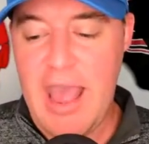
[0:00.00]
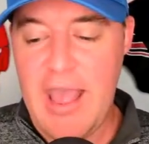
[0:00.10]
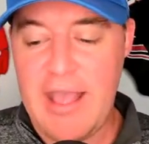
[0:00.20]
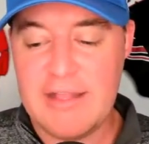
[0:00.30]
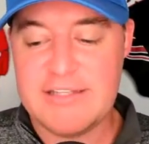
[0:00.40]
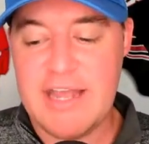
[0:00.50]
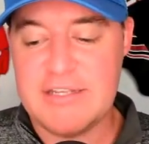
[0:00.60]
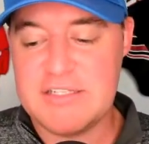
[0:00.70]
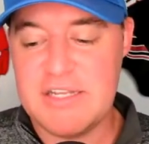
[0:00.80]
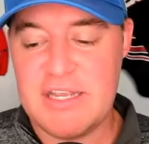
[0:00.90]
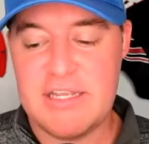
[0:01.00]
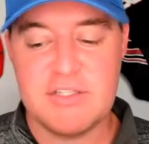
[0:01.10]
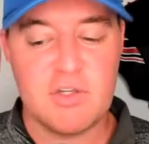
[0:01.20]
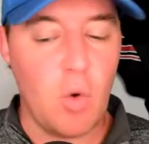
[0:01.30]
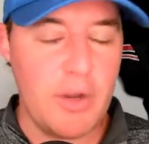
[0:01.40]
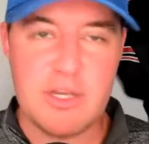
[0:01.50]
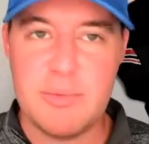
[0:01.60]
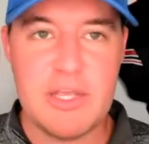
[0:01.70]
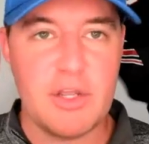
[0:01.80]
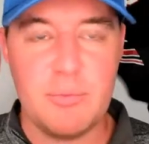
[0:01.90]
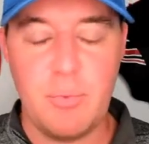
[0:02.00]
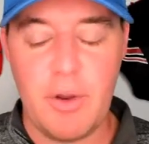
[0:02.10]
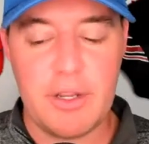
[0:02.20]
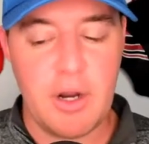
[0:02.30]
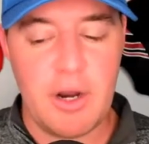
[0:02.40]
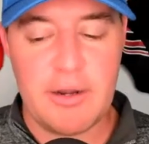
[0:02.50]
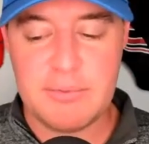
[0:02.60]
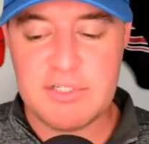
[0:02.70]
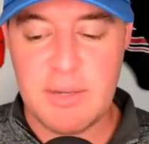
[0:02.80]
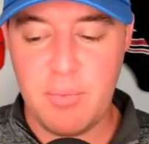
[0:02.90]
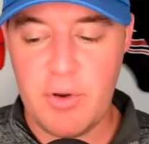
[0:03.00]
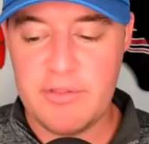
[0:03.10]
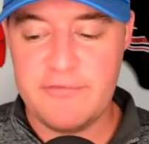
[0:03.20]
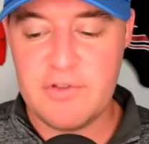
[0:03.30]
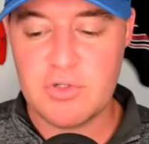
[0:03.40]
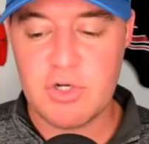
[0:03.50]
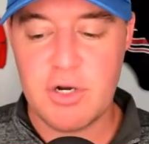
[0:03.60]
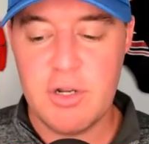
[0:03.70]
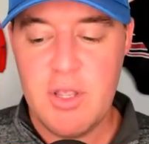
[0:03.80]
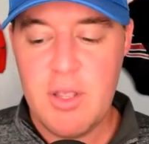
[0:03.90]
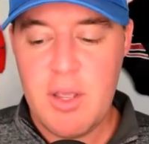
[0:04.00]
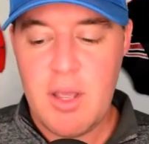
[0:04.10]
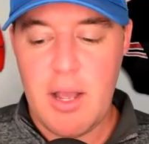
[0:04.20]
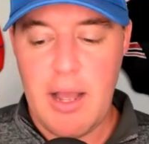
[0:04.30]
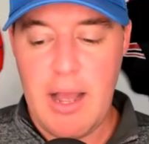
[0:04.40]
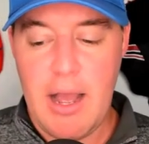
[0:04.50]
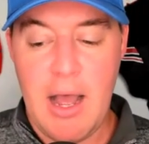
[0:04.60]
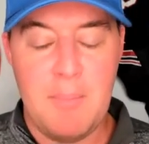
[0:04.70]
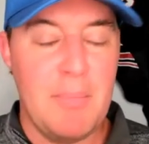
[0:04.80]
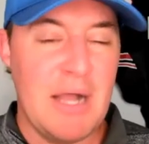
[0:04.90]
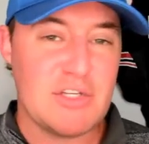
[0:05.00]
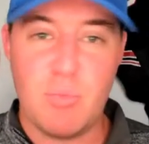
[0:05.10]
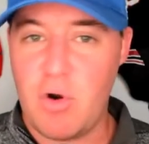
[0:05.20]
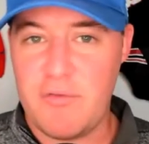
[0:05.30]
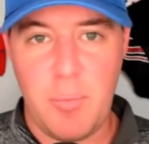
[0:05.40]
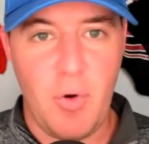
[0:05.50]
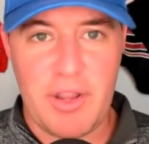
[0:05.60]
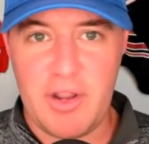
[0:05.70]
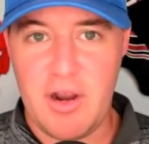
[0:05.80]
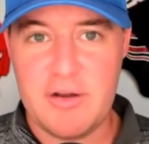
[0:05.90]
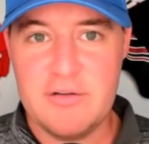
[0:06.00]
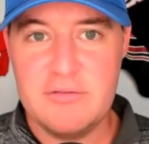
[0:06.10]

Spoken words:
and Tennessee. He's going to be a good point guard at some point in the future, much more of a point guard